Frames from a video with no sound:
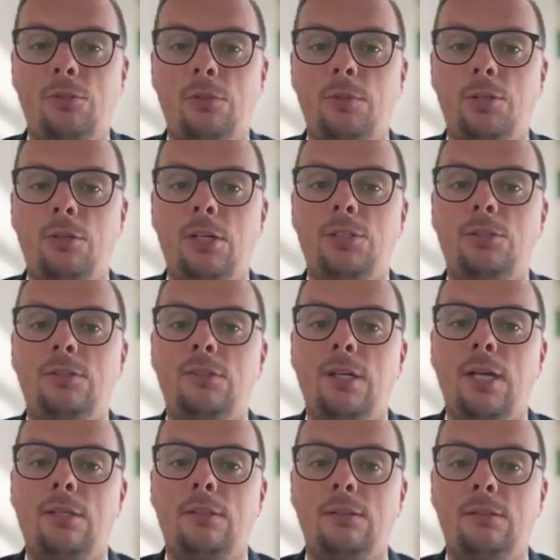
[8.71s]
immigration
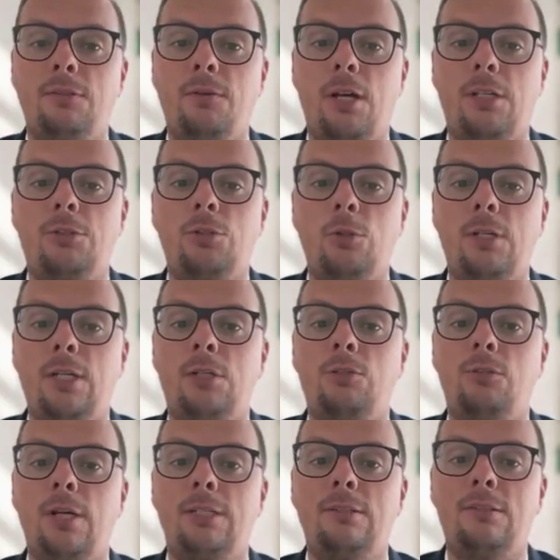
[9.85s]
status defines your legal
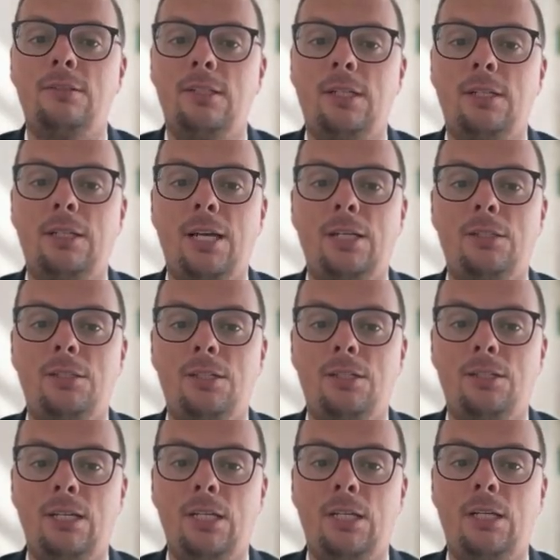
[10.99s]
right to stay in Canada.
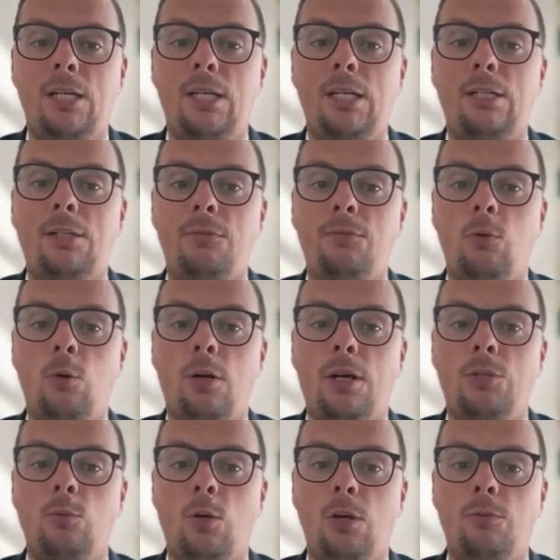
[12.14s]
It can fall
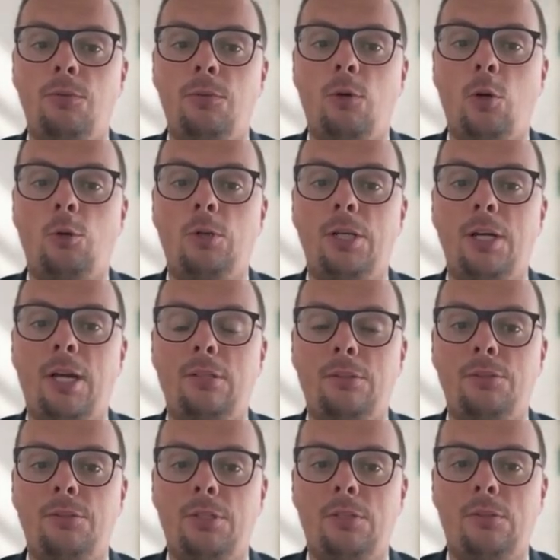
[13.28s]
under one of the following
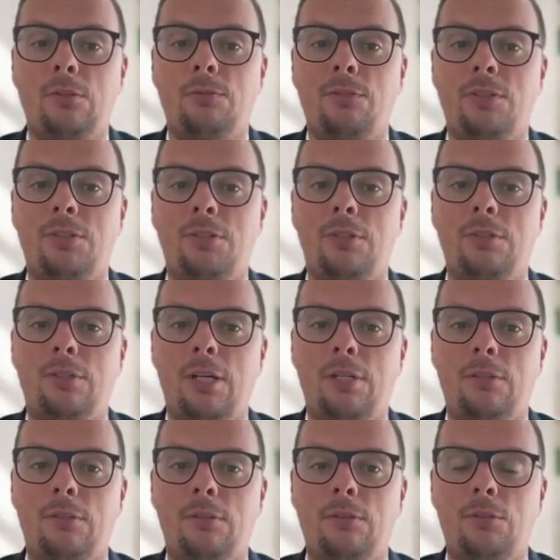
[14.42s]
categories: visitor
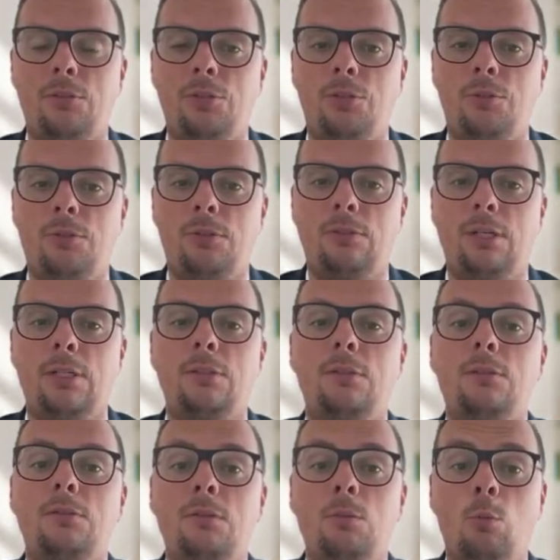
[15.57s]
status, student
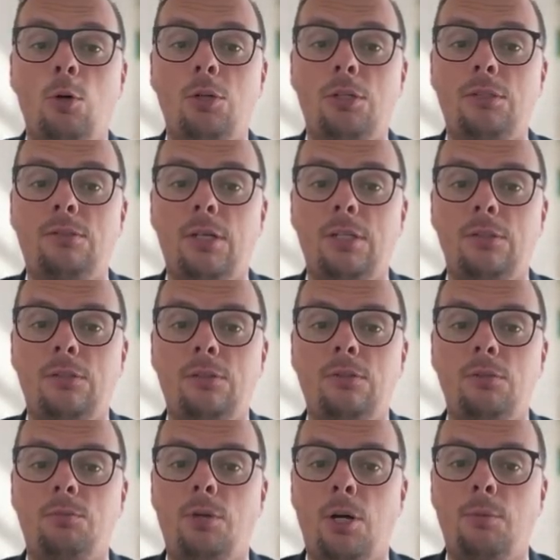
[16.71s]
status, worker
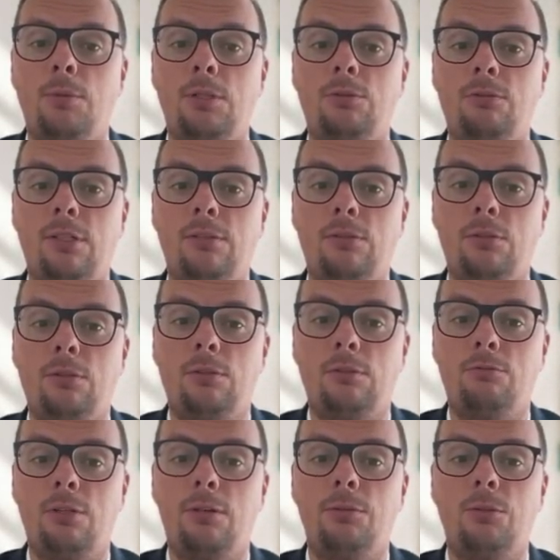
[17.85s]
status, permanent resident,
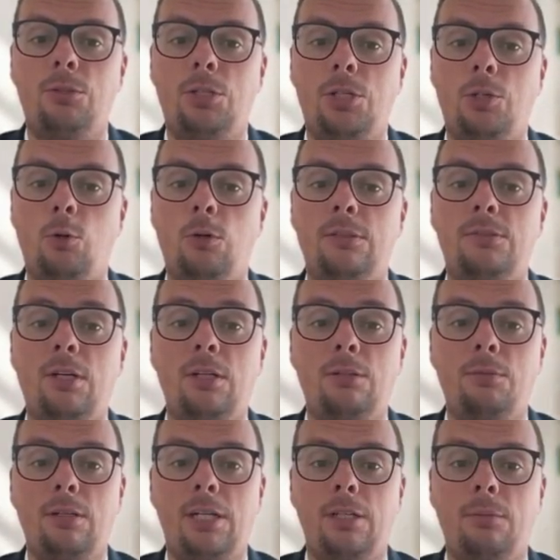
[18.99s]
refugee or
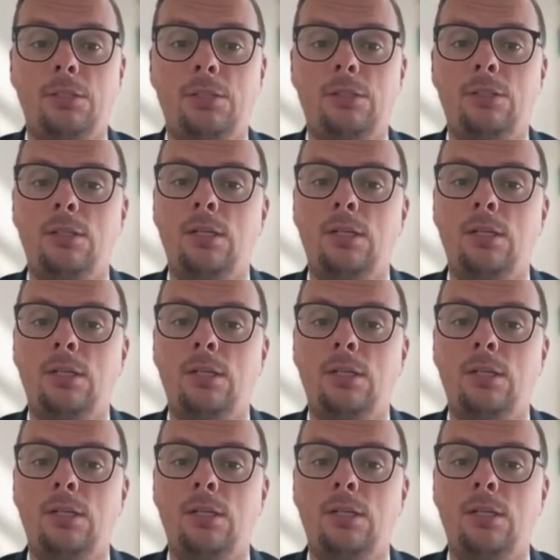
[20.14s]
asylum claimant.